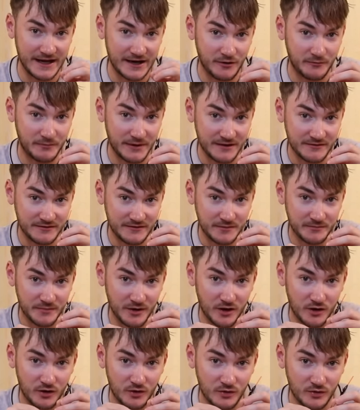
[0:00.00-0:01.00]
out past your
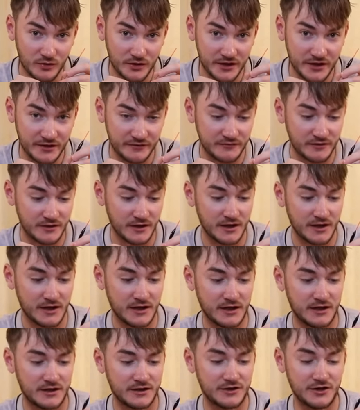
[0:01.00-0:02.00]
pole you can
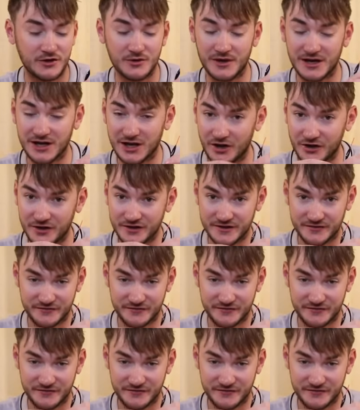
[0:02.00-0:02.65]
do a lot of